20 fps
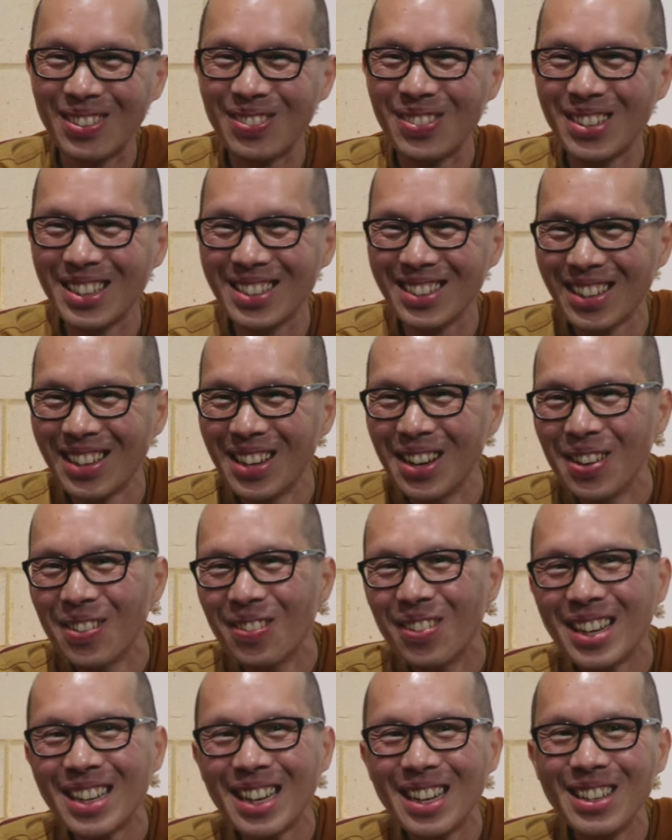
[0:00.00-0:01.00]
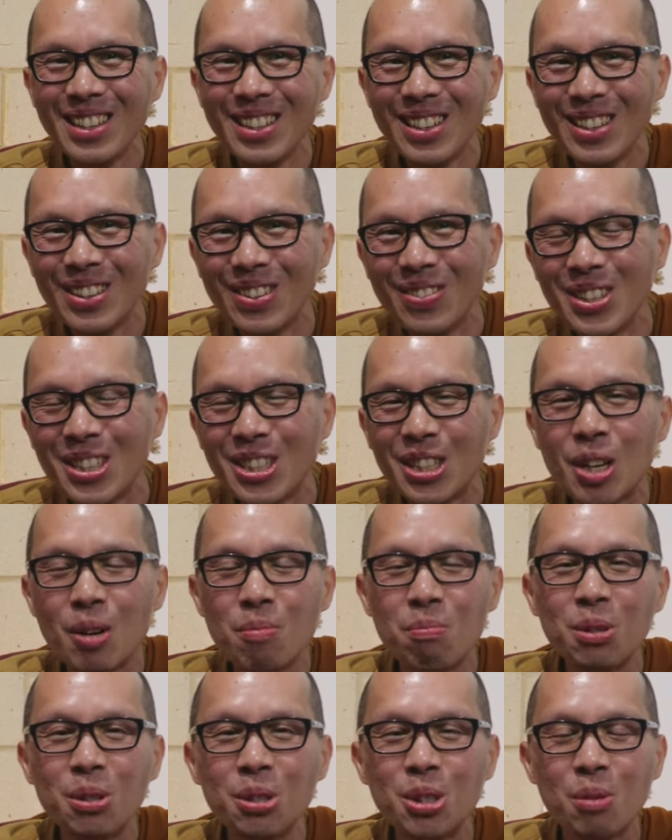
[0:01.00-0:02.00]
What can you do? We share
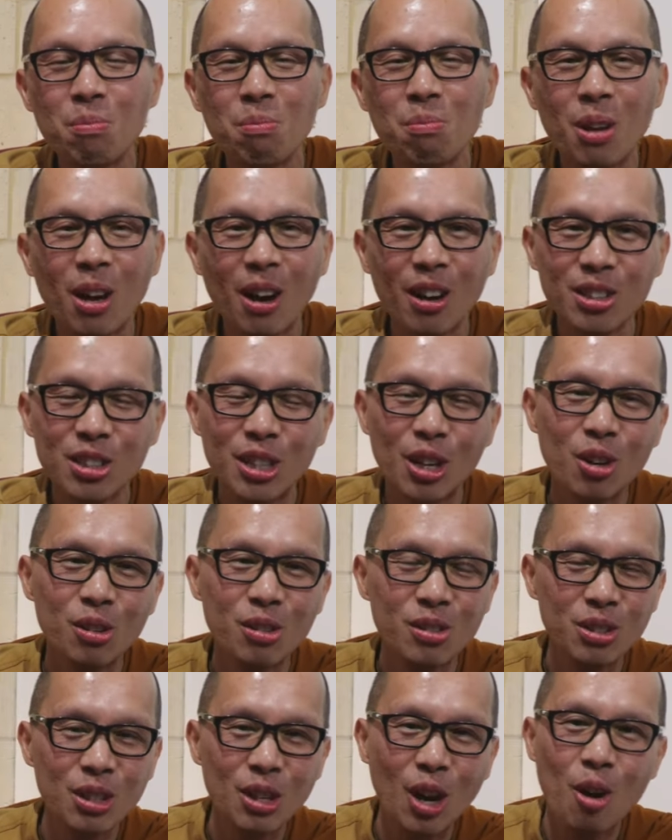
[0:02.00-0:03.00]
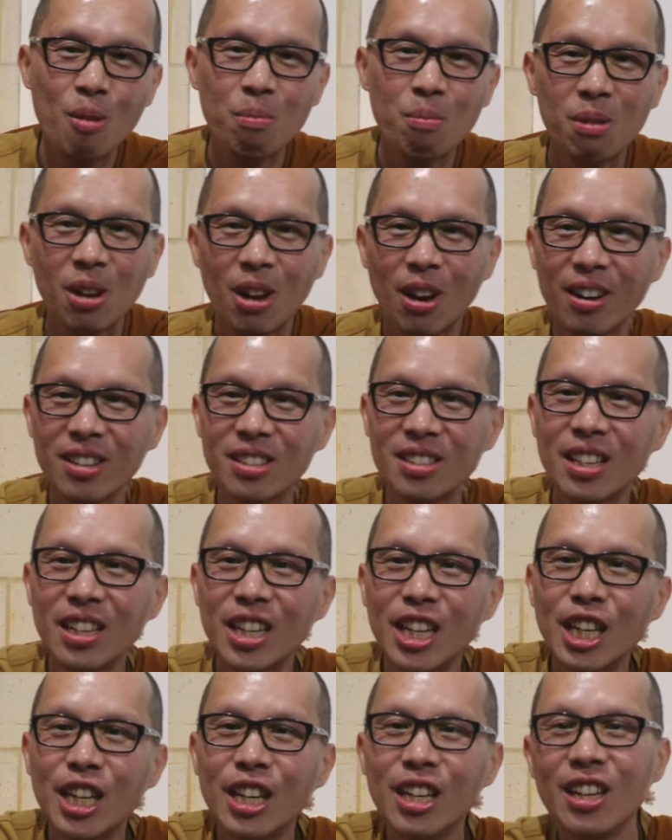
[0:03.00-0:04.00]
ablution blocks, share our shower blocks.
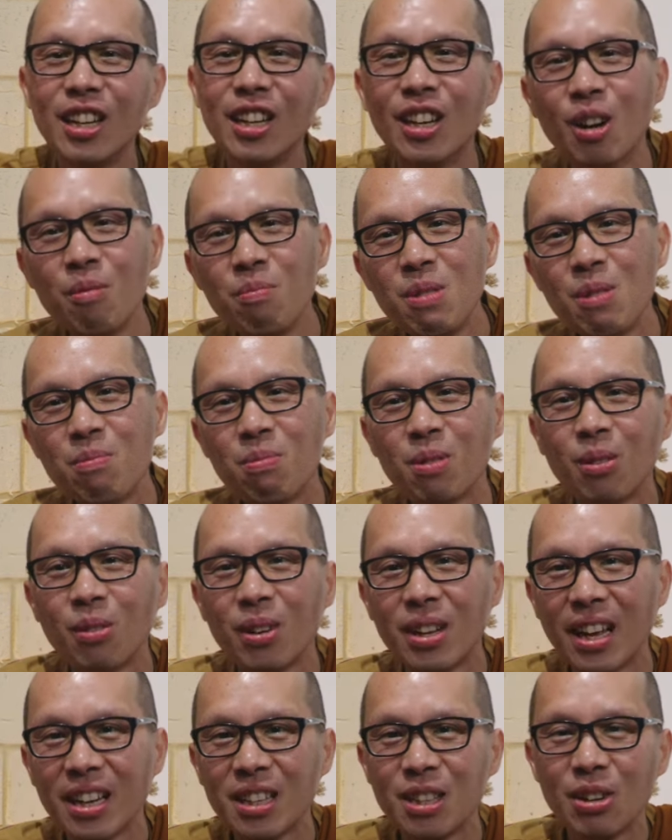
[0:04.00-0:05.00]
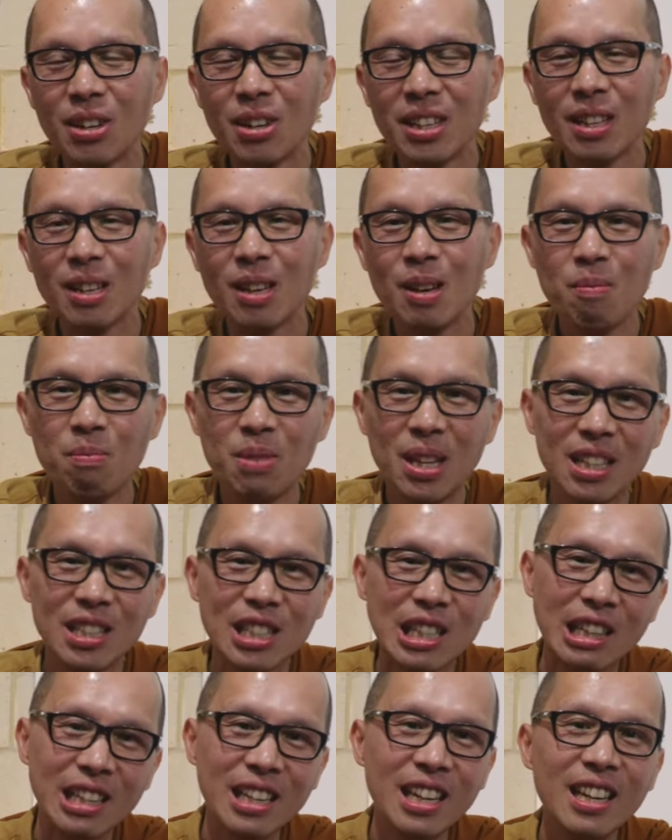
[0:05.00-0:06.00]
You know, people will like to keep things
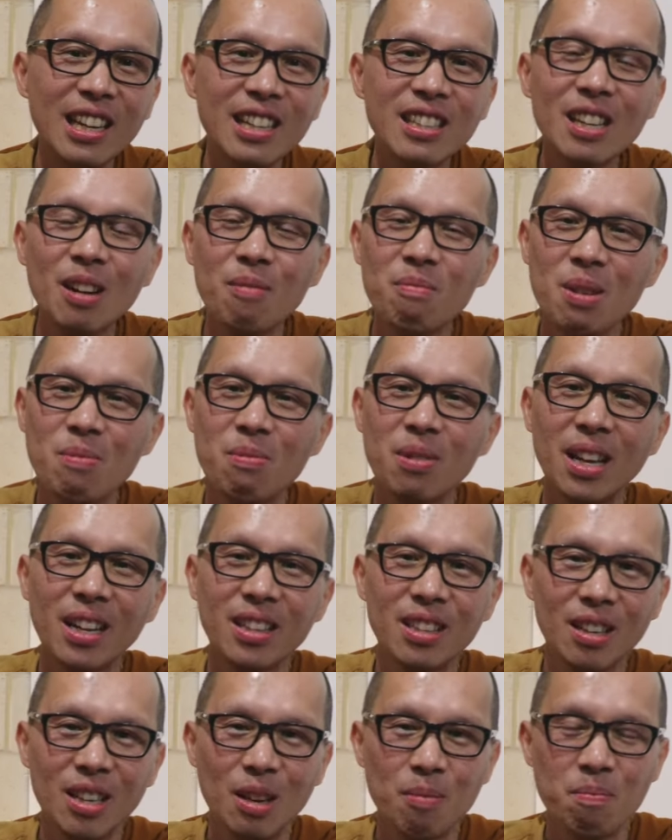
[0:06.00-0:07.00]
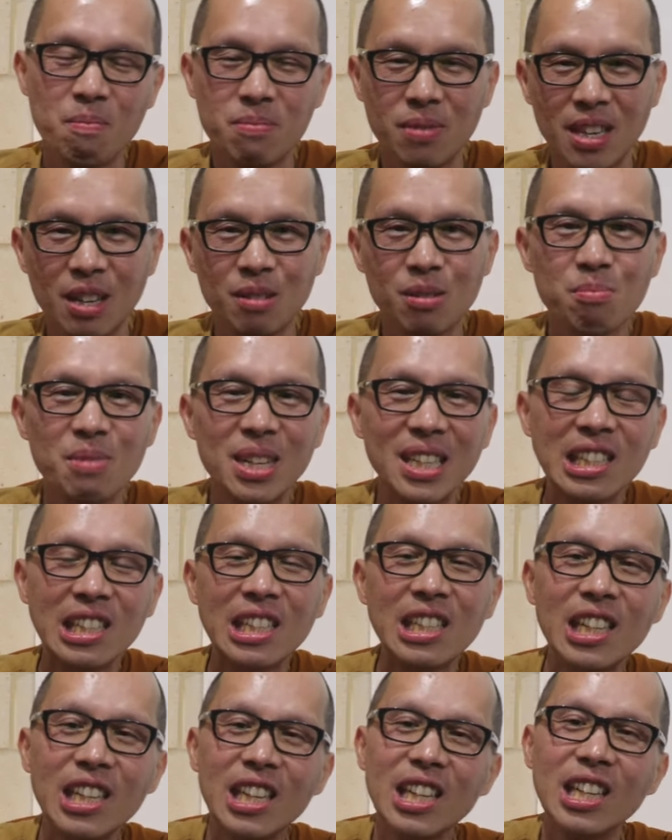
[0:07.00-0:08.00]
clean. Some people like to keep things
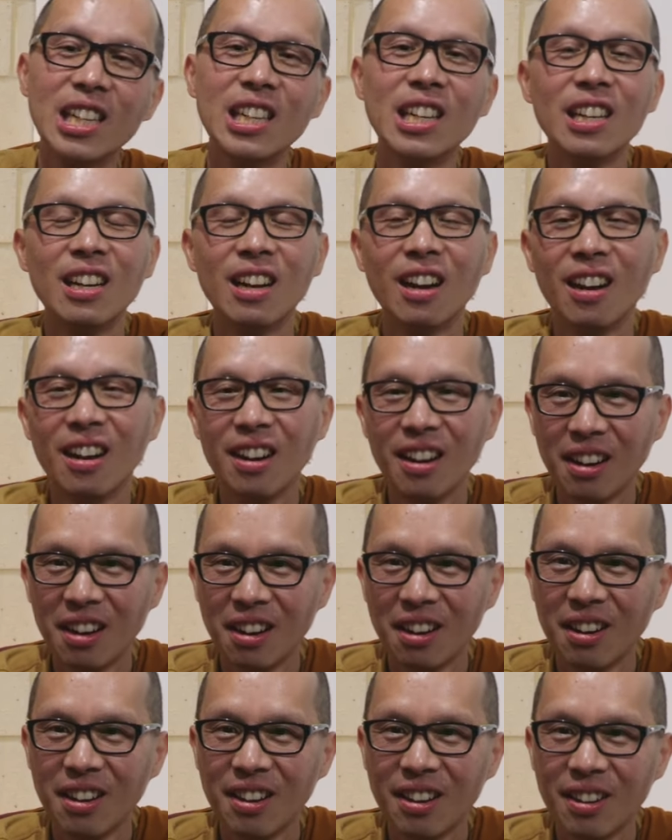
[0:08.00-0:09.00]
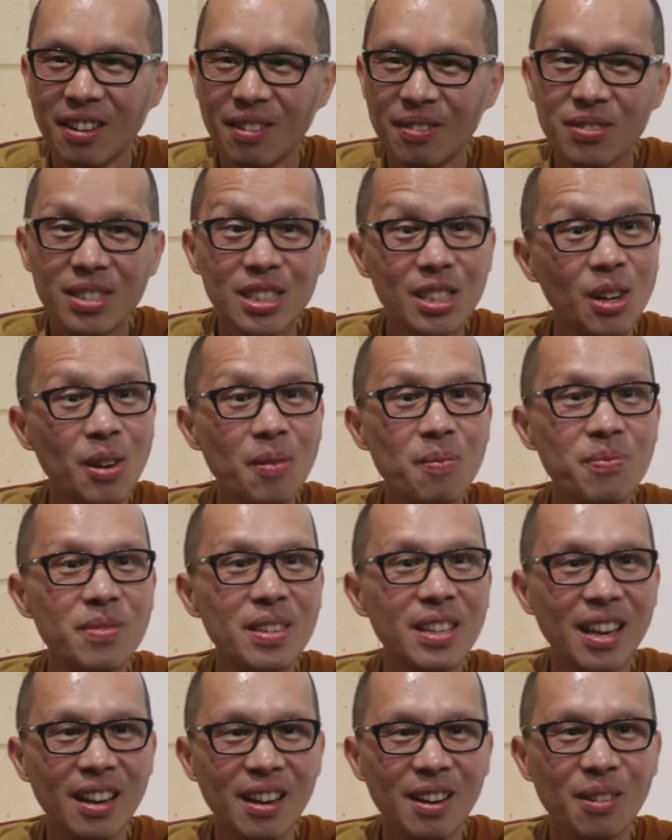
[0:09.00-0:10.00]
messy. So,
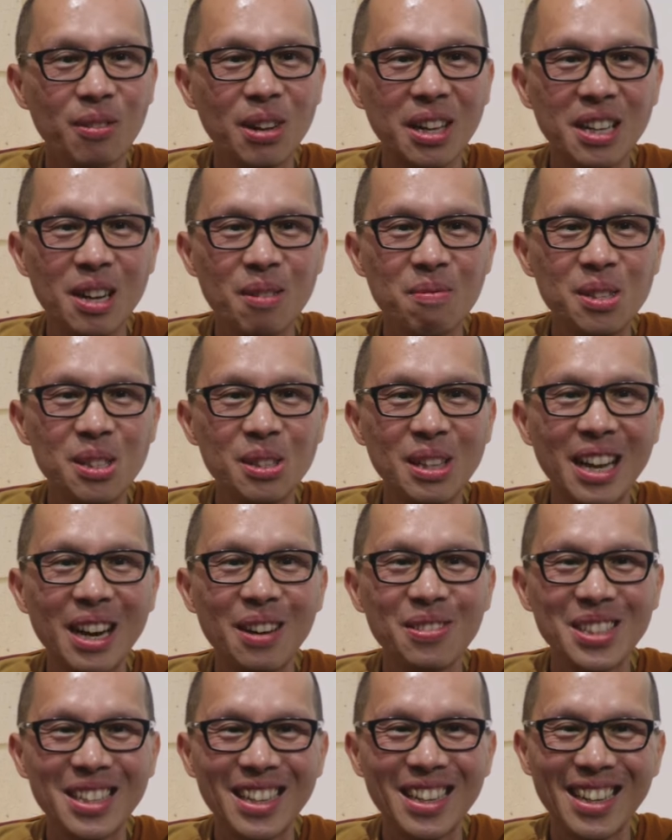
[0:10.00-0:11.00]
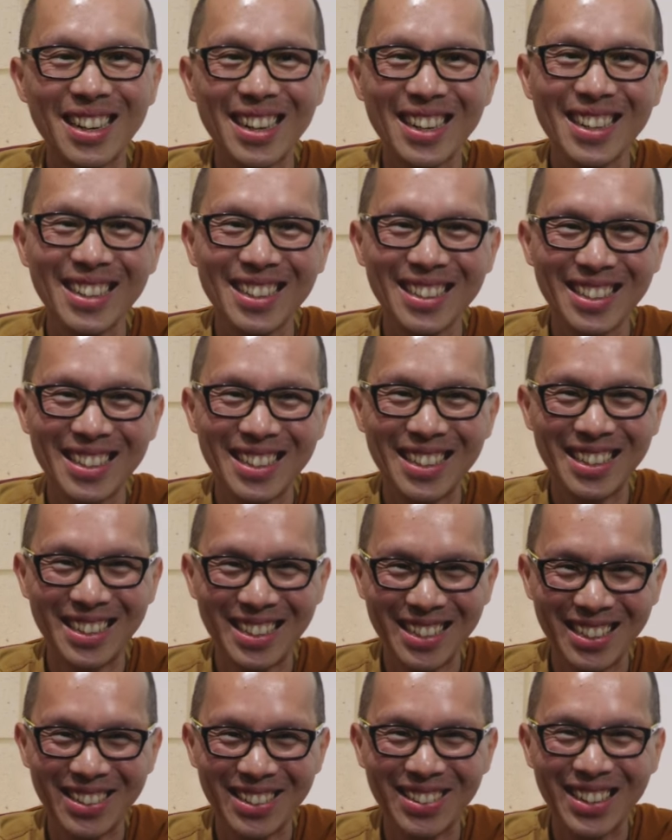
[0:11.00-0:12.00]
yeah, welcome to life, Sky.
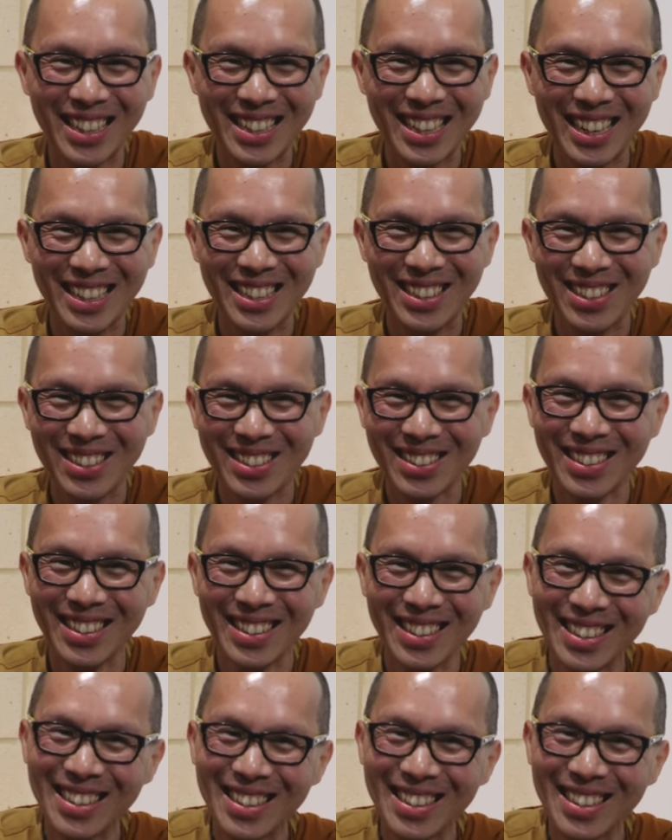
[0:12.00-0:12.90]
What can you do?